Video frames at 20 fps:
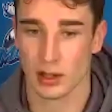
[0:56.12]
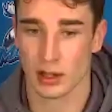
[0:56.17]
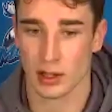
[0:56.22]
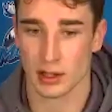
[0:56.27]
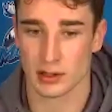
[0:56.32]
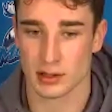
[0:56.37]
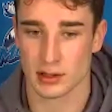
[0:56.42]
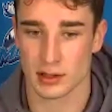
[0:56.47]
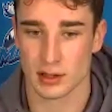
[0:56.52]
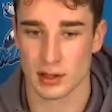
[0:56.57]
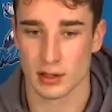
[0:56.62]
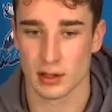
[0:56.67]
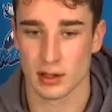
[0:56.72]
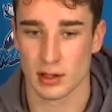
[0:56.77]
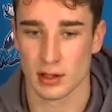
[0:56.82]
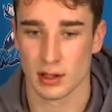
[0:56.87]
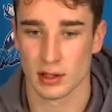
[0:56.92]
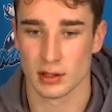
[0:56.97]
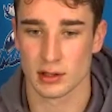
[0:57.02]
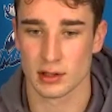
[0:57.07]

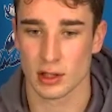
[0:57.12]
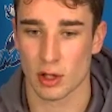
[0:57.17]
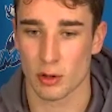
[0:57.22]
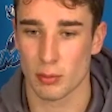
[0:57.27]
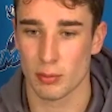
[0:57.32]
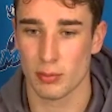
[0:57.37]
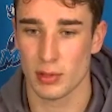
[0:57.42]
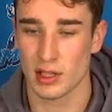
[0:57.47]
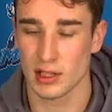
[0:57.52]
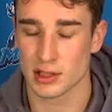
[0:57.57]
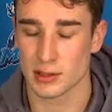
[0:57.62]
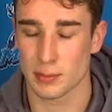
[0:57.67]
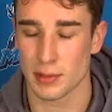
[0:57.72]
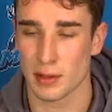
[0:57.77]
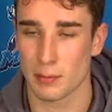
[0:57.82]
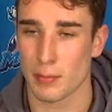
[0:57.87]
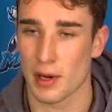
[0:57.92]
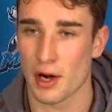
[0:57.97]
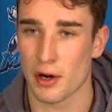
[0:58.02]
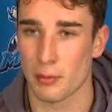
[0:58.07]
It's
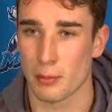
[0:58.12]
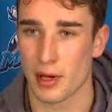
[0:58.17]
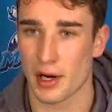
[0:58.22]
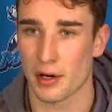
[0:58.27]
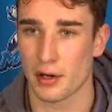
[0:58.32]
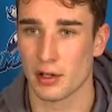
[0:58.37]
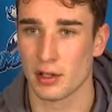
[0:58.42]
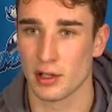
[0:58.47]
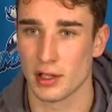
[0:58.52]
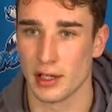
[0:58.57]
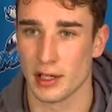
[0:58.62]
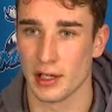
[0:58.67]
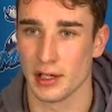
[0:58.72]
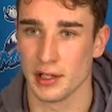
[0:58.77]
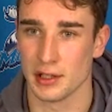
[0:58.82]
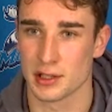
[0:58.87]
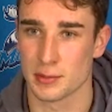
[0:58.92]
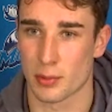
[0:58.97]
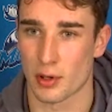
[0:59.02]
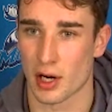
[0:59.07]
been better and better
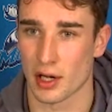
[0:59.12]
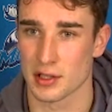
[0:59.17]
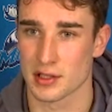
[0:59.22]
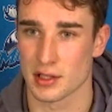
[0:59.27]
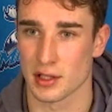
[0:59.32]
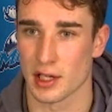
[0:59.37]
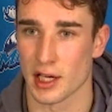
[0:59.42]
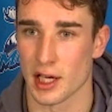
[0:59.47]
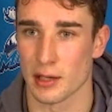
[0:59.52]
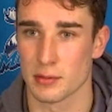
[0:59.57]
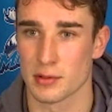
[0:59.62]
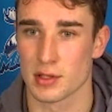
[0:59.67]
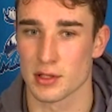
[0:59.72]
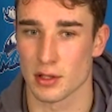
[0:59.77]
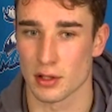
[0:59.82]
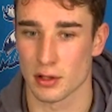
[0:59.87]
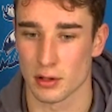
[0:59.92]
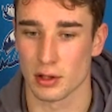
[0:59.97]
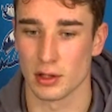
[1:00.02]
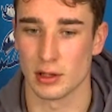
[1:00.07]
each practicing game,
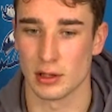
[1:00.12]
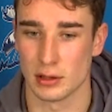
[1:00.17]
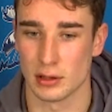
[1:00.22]
so...